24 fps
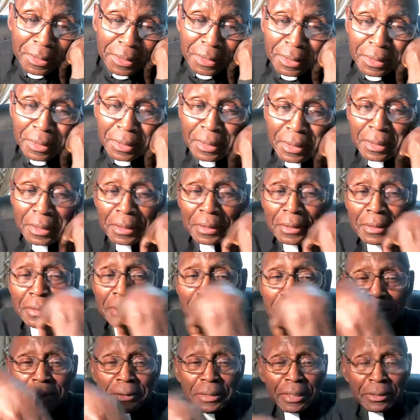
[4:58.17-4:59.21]
uh,
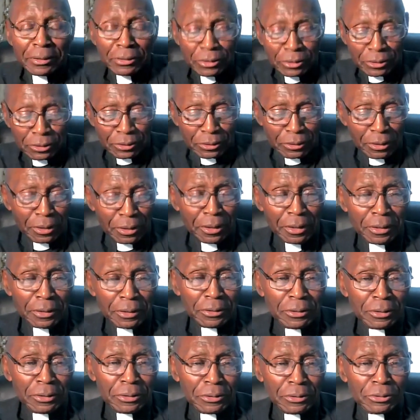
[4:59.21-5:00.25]
that
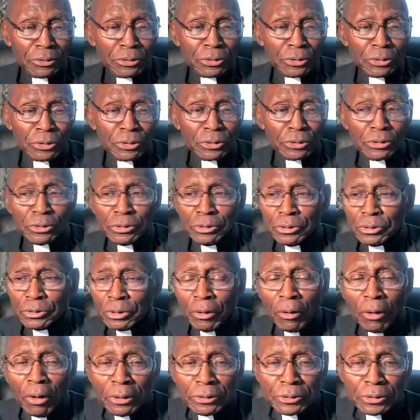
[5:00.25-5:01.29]
uh,
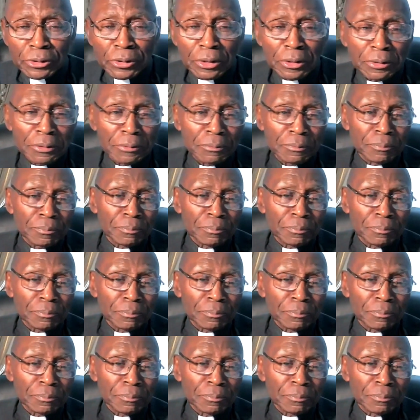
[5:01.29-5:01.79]
tossed and,